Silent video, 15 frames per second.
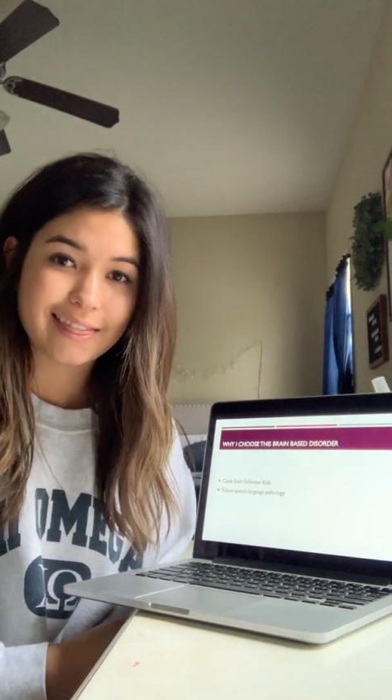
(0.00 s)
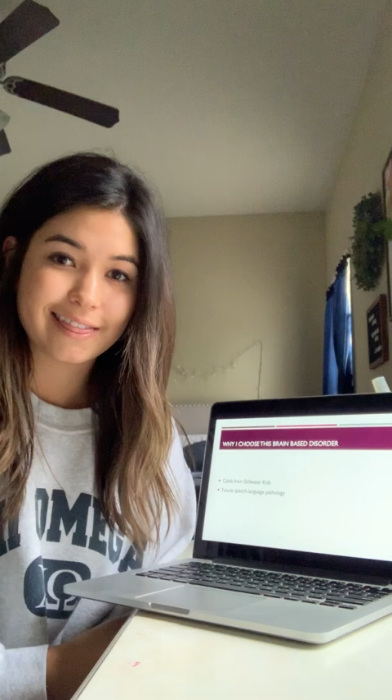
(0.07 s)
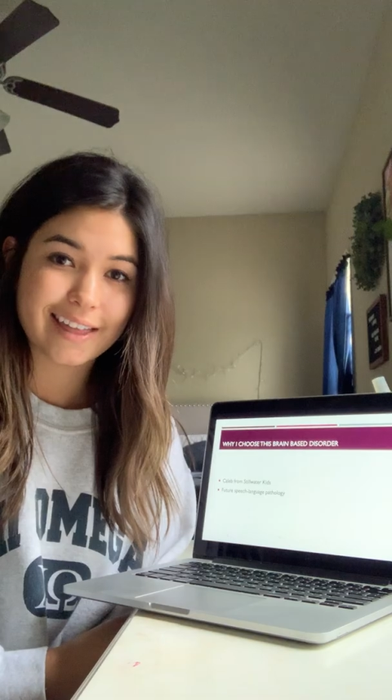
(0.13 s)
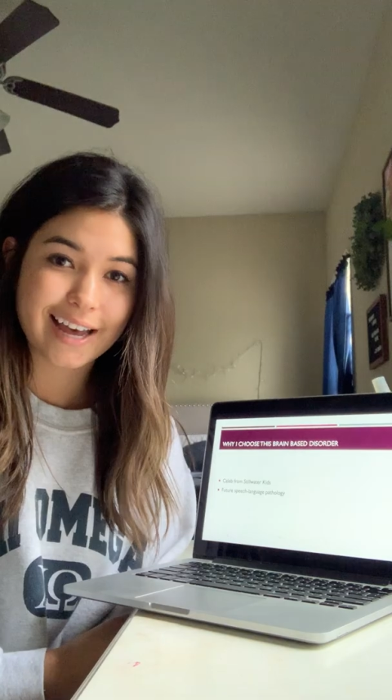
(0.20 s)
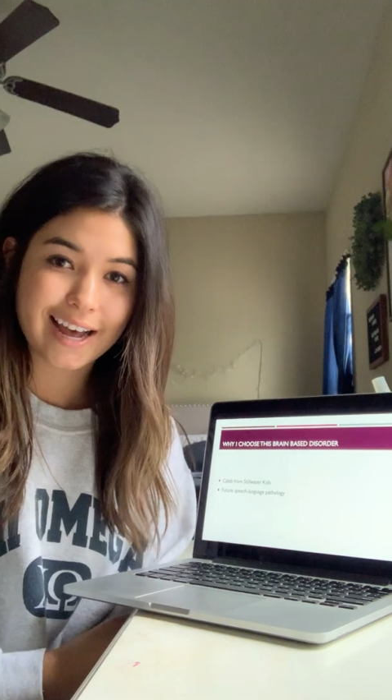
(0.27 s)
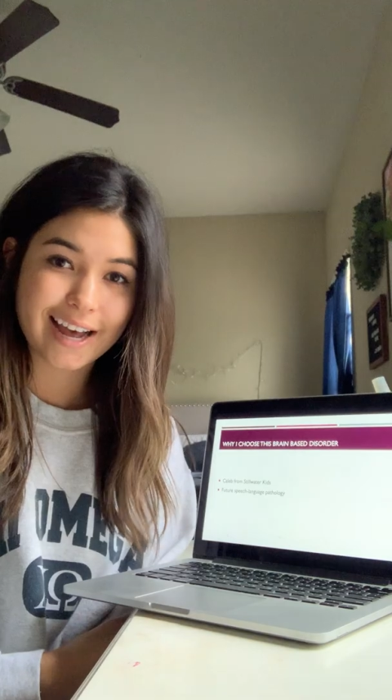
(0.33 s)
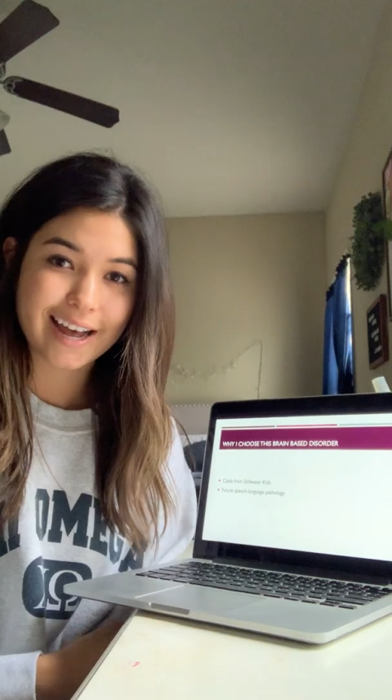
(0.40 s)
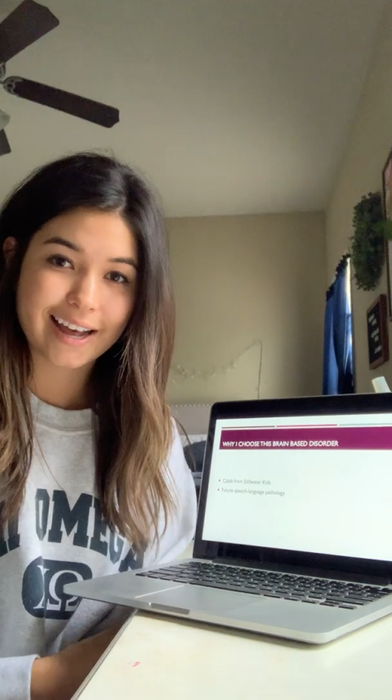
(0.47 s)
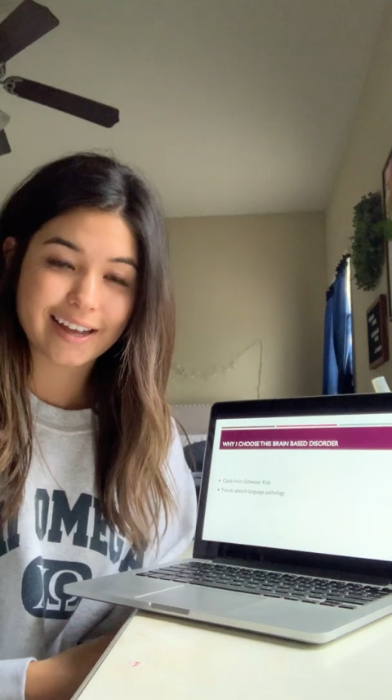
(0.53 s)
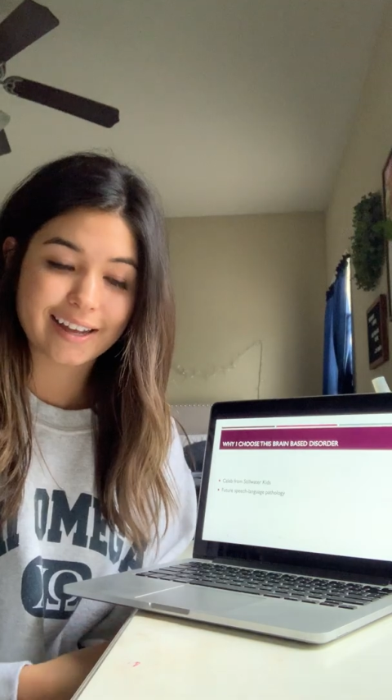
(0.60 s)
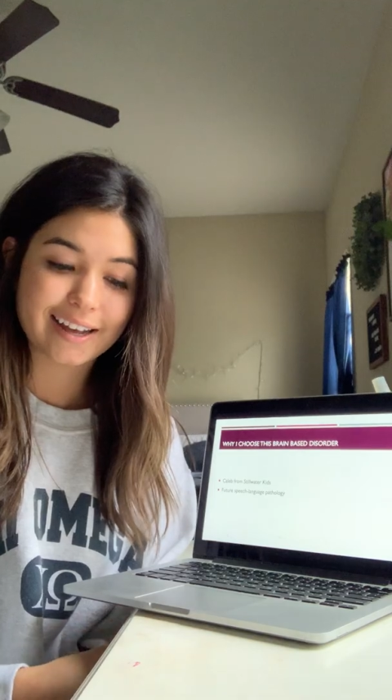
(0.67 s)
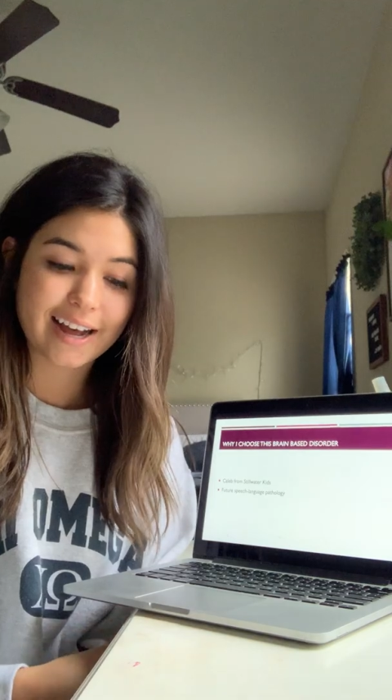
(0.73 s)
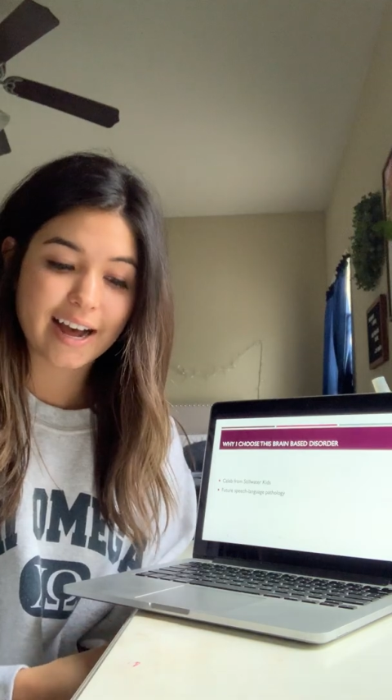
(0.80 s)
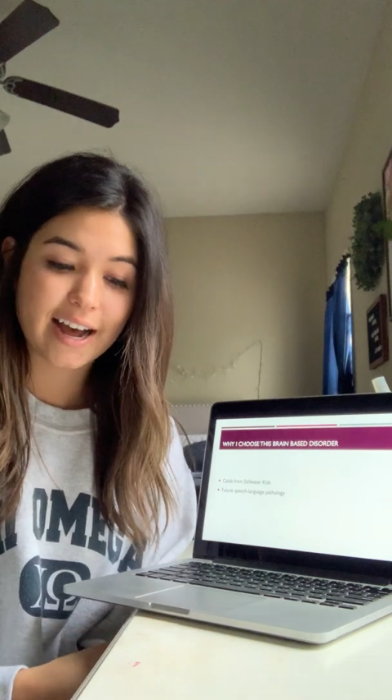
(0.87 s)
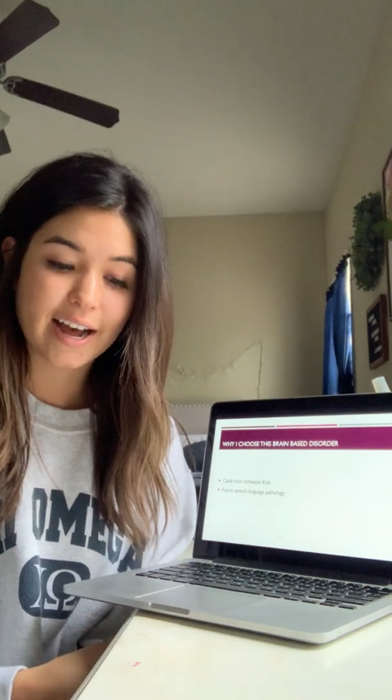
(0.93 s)
that
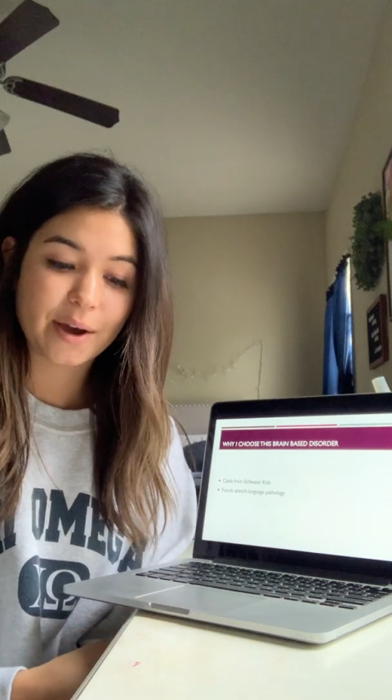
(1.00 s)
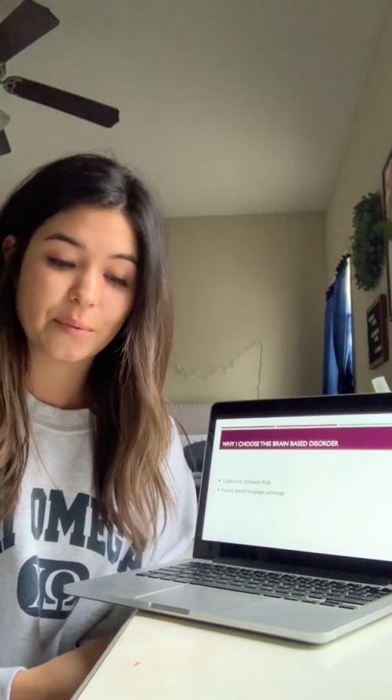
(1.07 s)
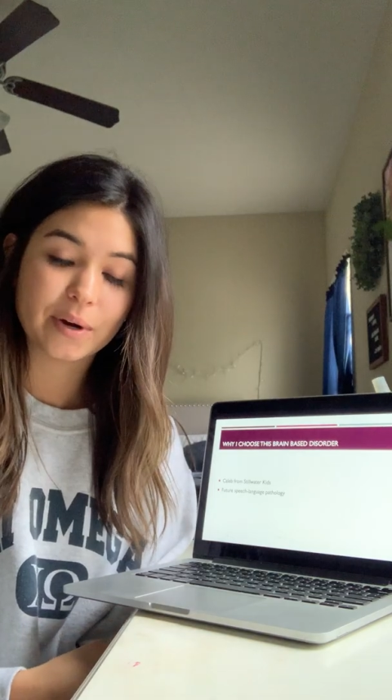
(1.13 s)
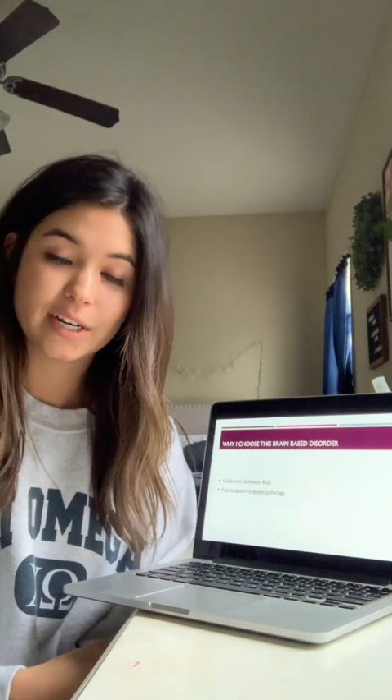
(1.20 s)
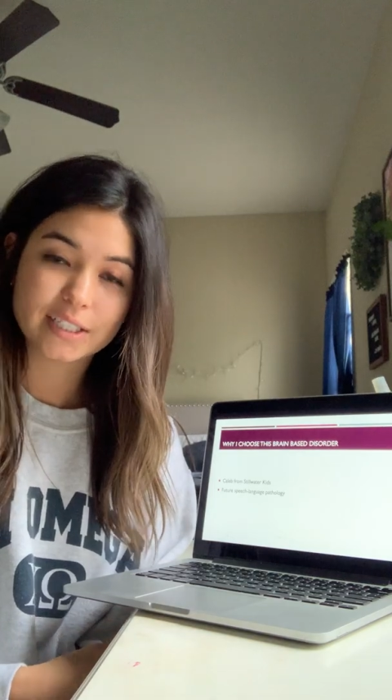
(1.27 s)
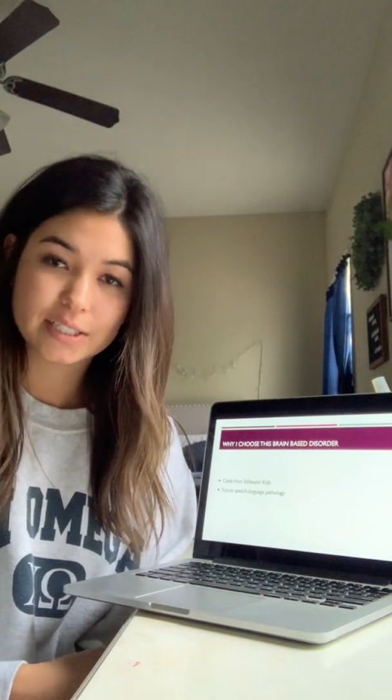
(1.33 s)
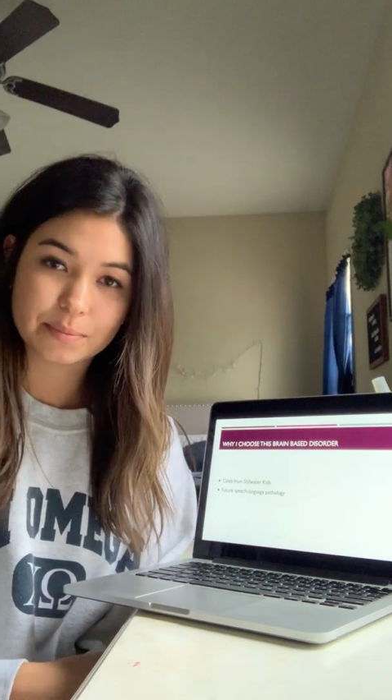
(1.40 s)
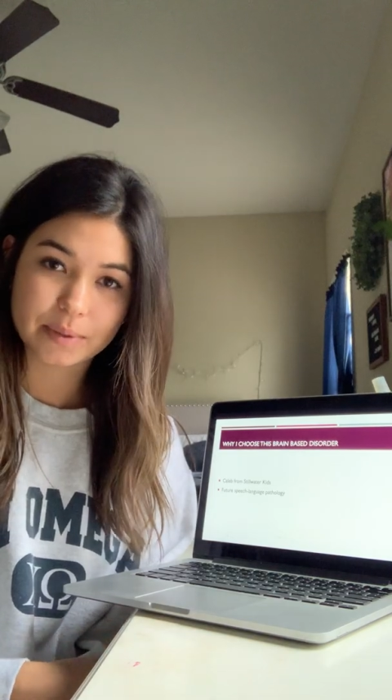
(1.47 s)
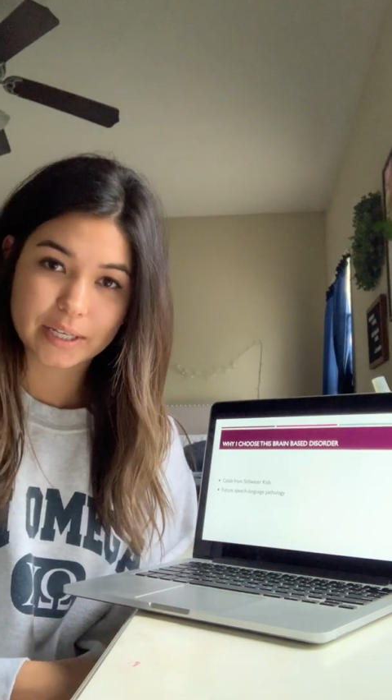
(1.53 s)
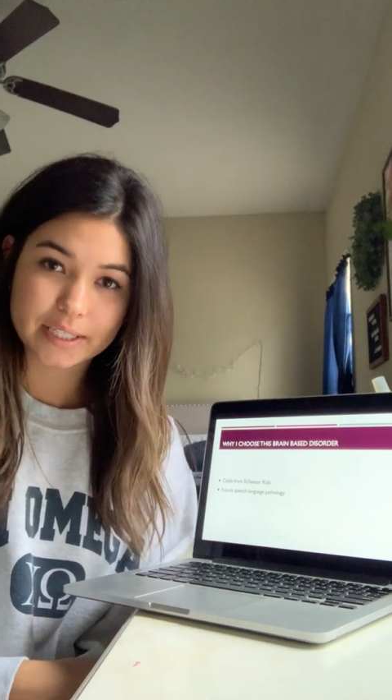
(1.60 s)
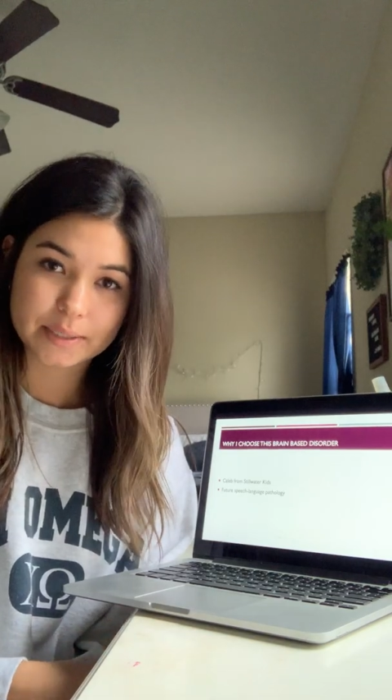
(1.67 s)
I wanted to be a